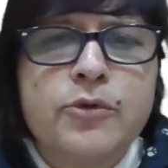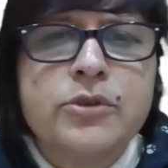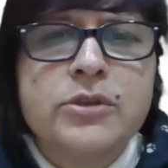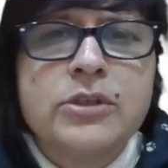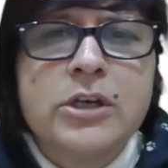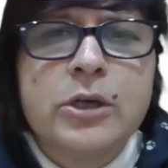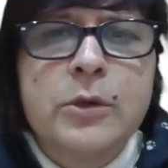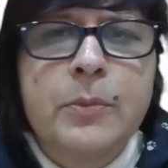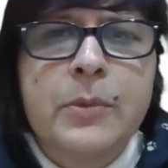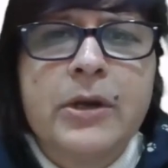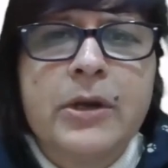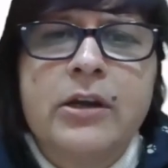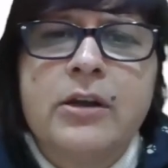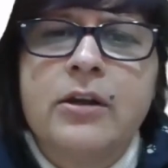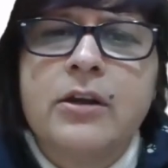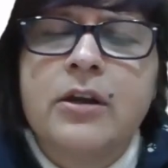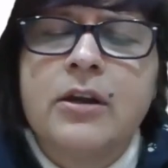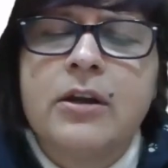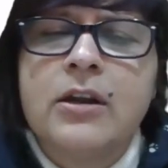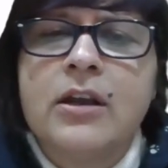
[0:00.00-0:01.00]

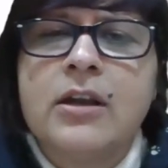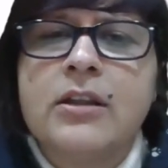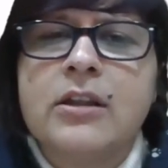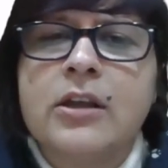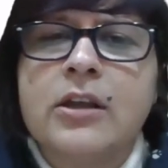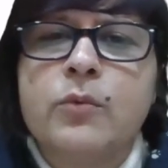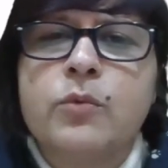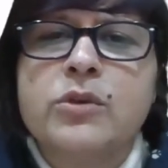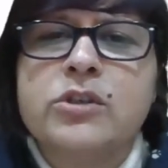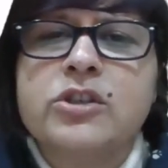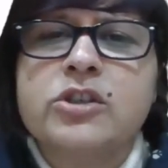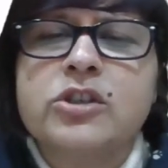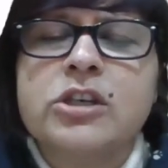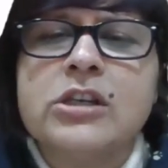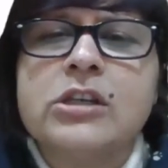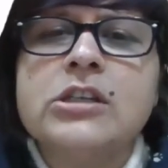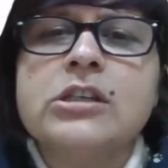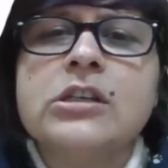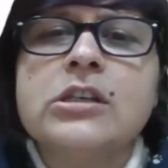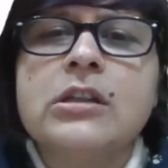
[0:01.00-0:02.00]
post-independent India, there was
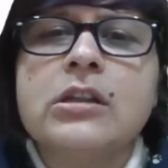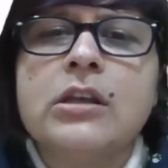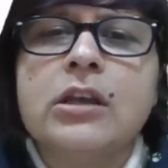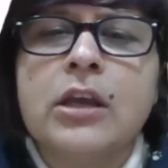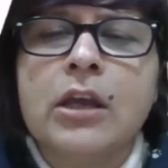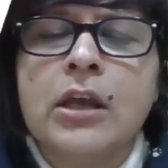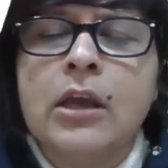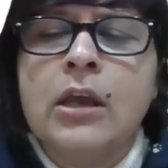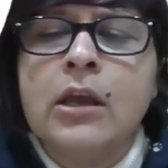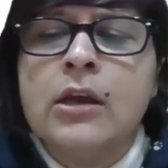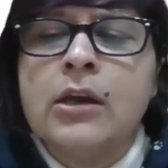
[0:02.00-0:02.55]
change in the